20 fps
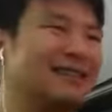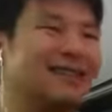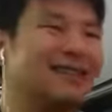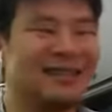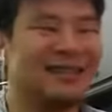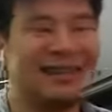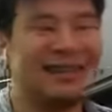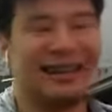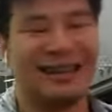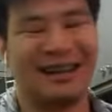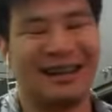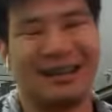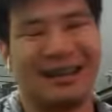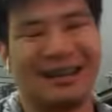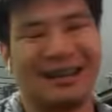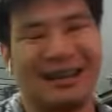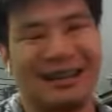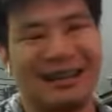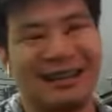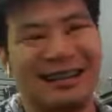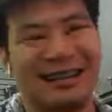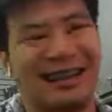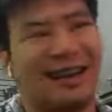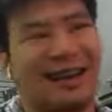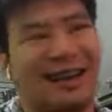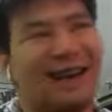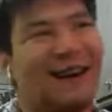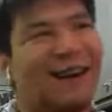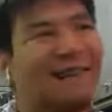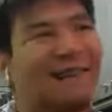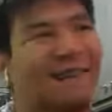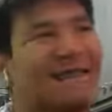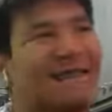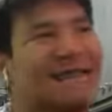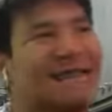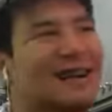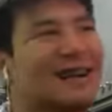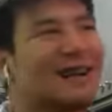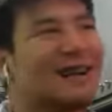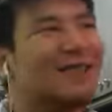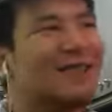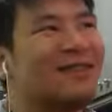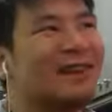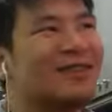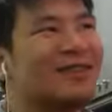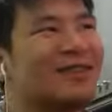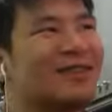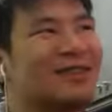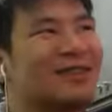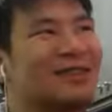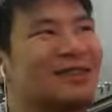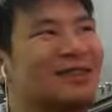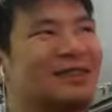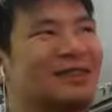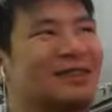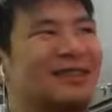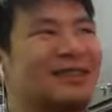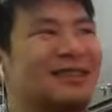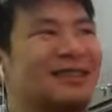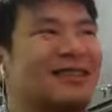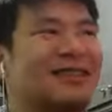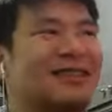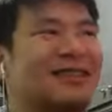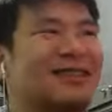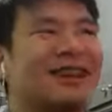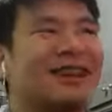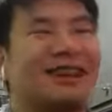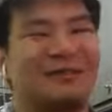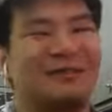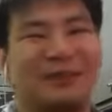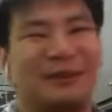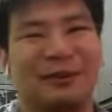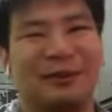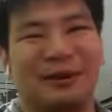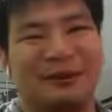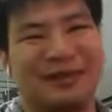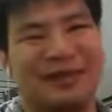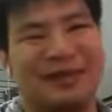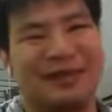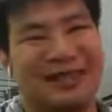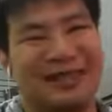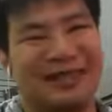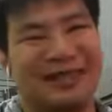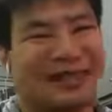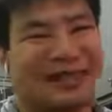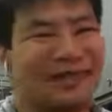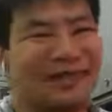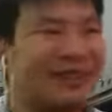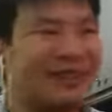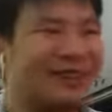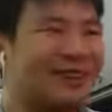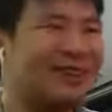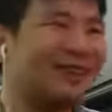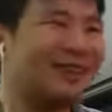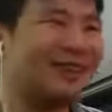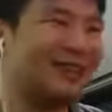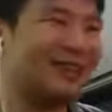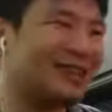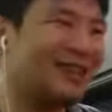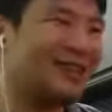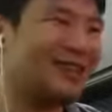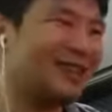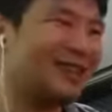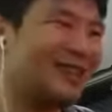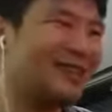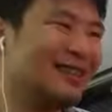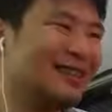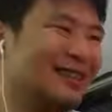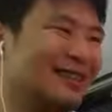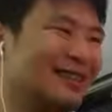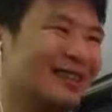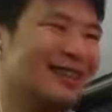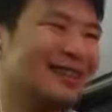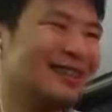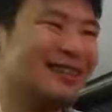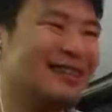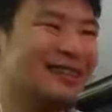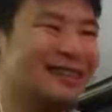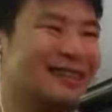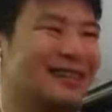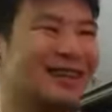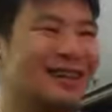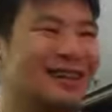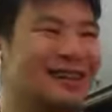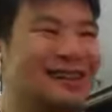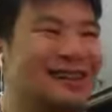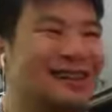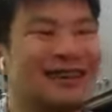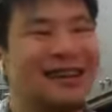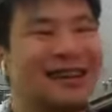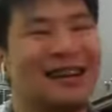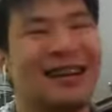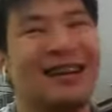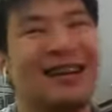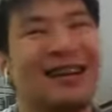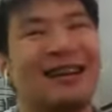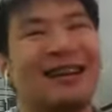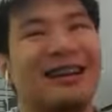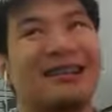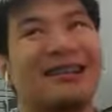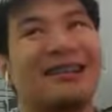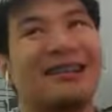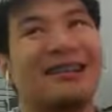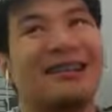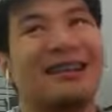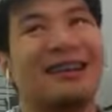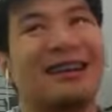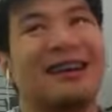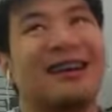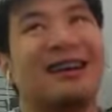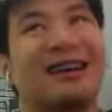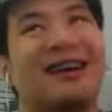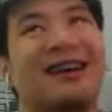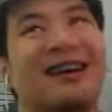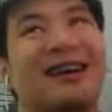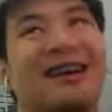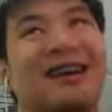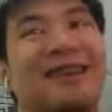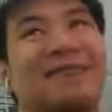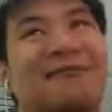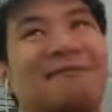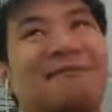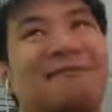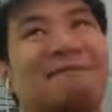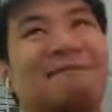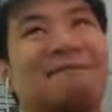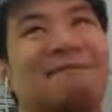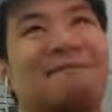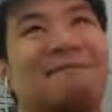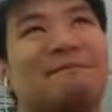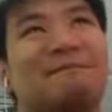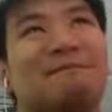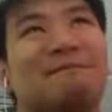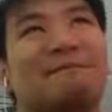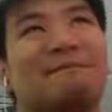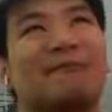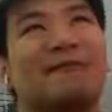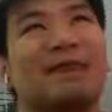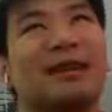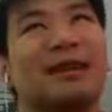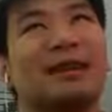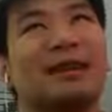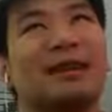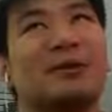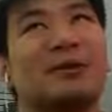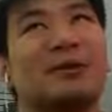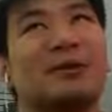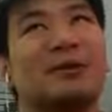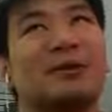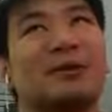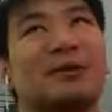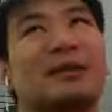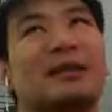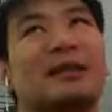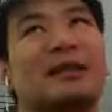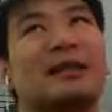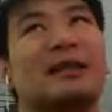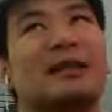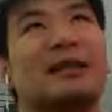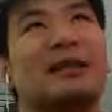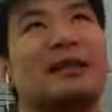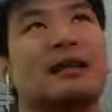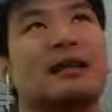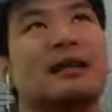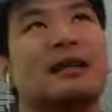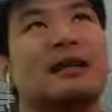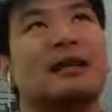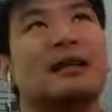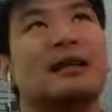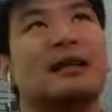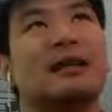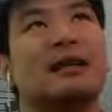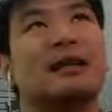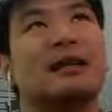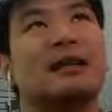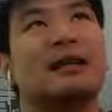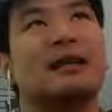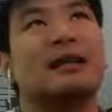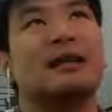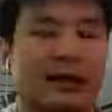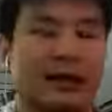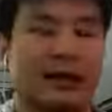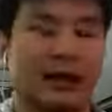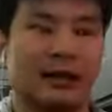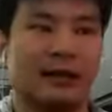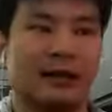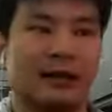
Yeah. But no, like there are programmers in Singapore. And, yeah. And um so as far as like